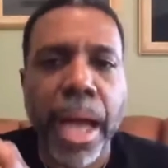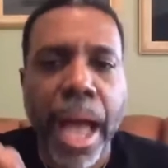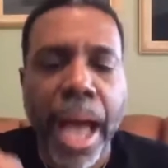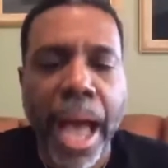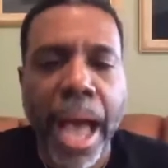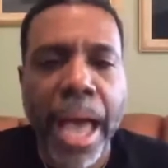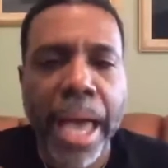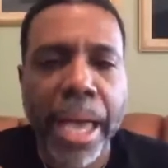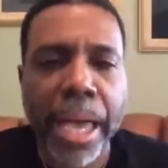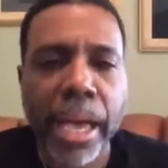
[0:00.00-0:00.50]

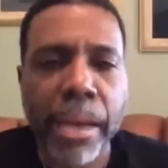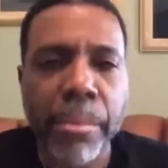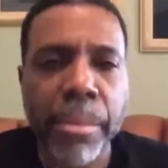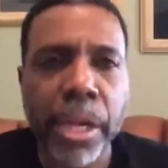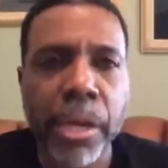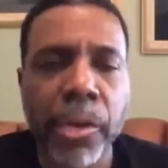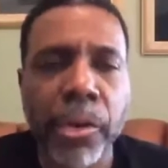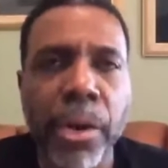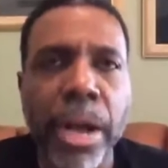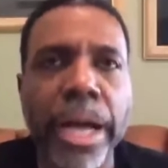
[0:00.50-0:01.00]
I am
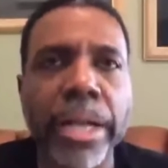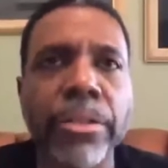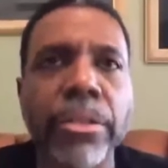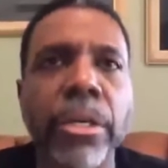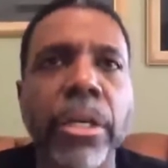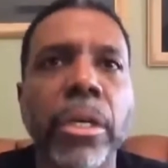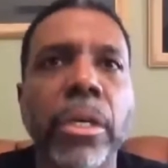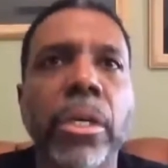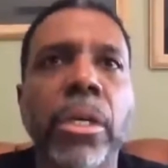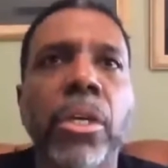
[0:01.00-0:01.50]
in Christ.
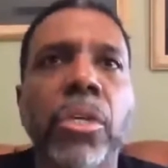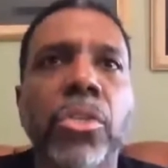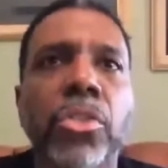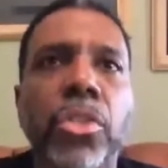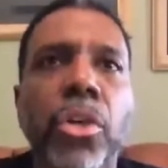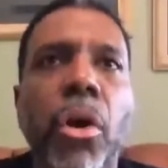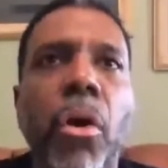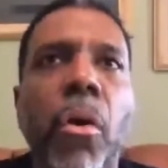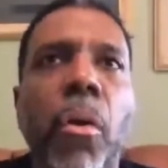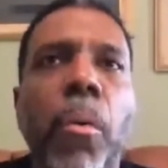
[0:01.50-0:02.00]

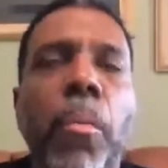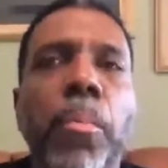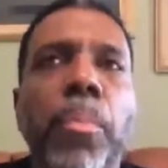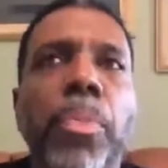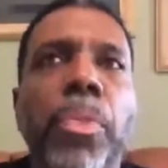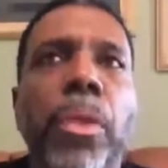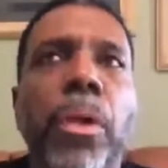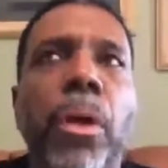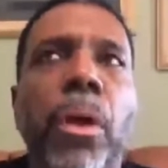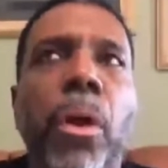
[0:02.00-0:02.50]
So
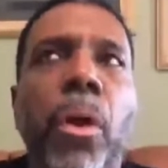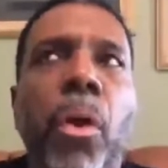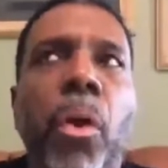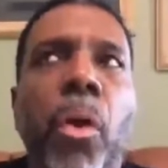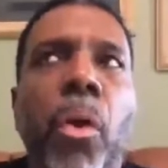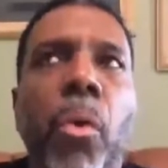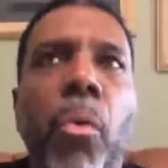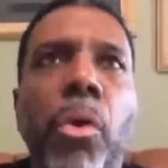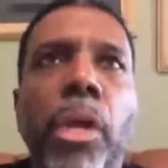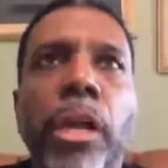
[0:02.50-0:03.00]

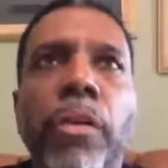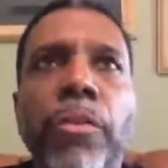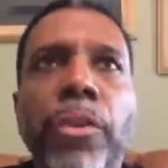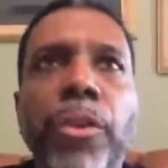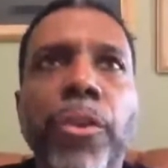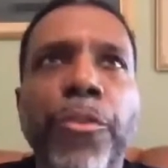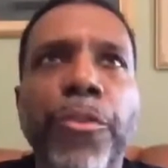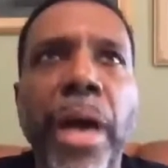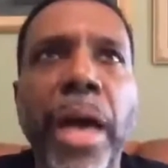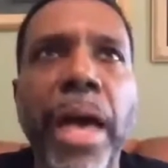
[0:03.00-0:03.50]
whenever
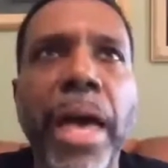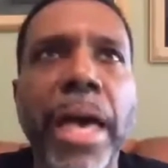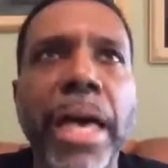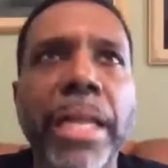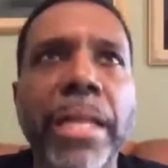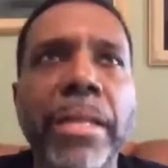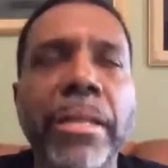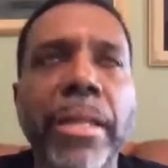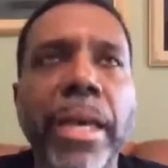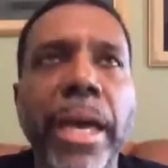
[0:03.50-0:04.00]
you
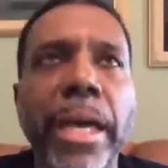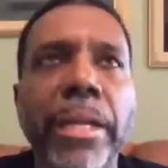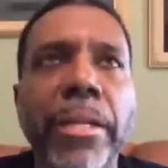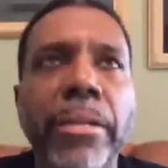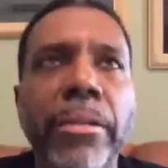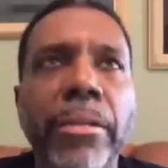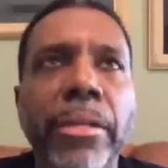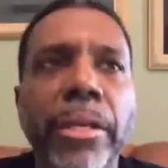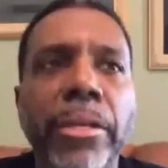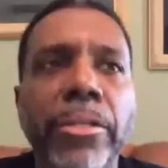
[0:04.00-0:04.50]
find
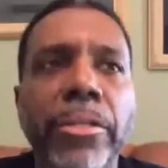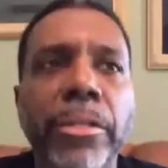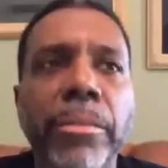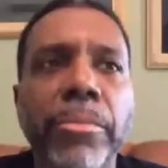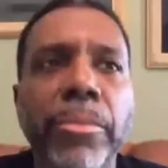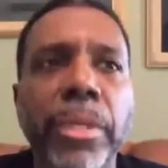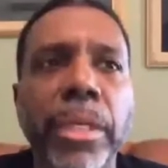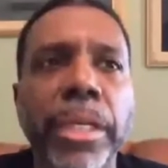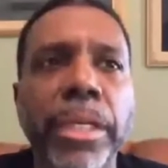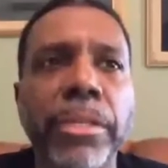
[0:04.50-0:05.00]
that there's
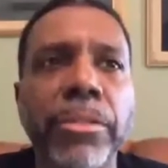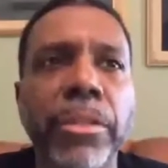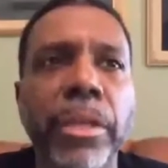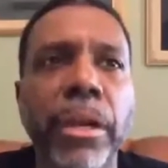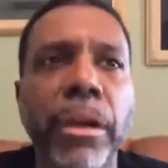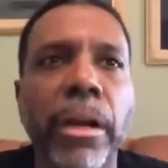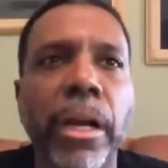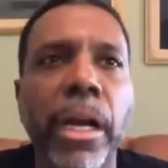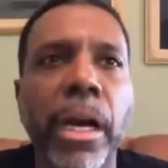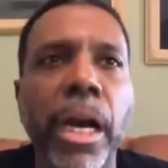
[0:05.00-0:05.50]
some things
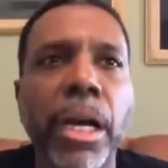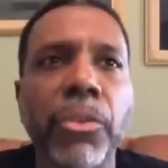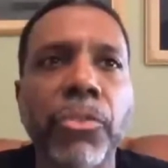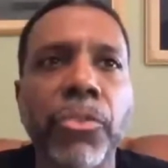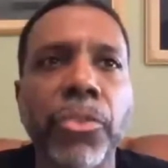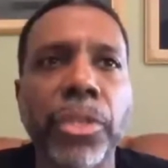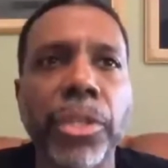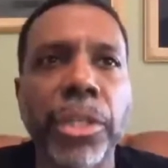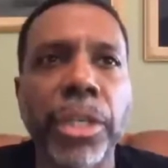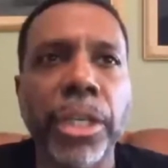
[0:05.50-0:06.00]
that are
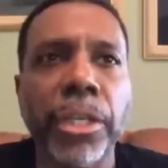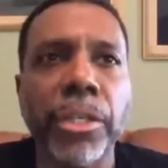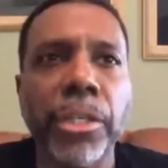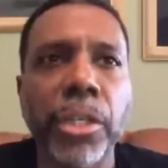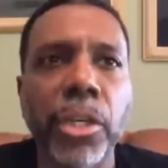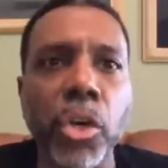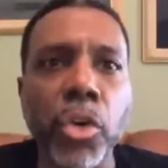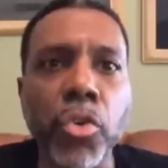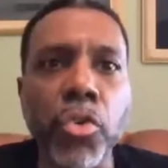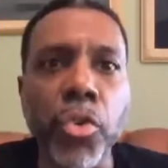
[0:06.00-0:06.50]

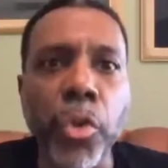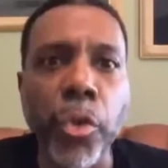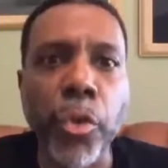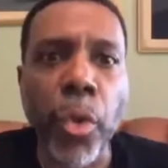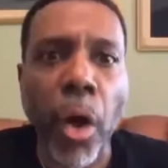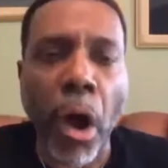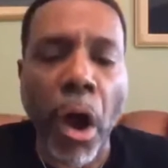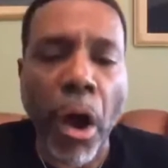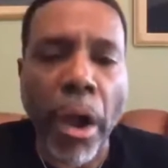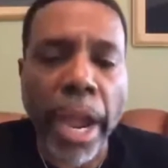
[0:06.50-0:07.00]
contradicting who
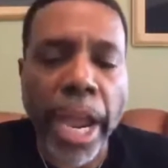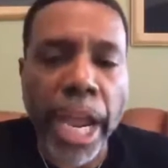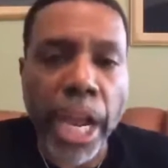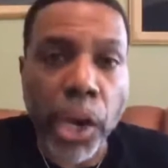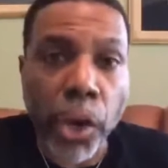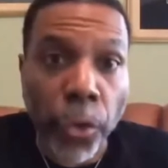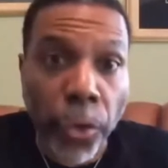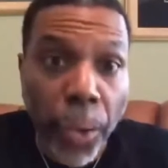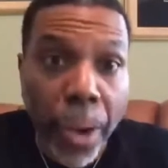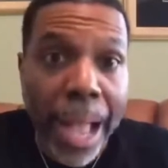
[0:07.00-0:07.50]
you are
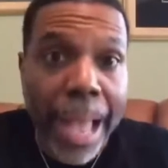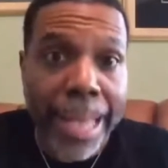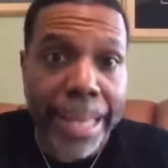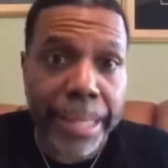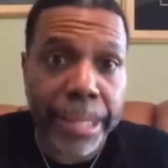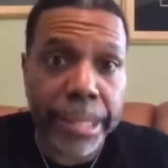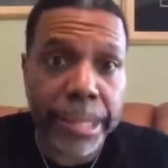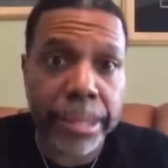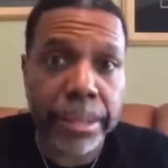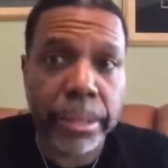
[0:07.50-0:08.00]
in
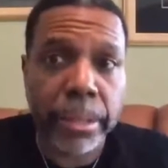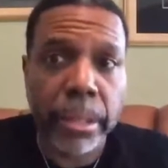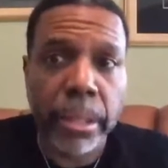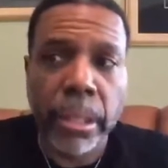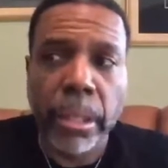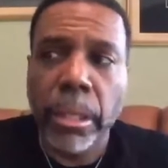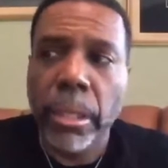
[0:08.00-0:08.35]
Christ,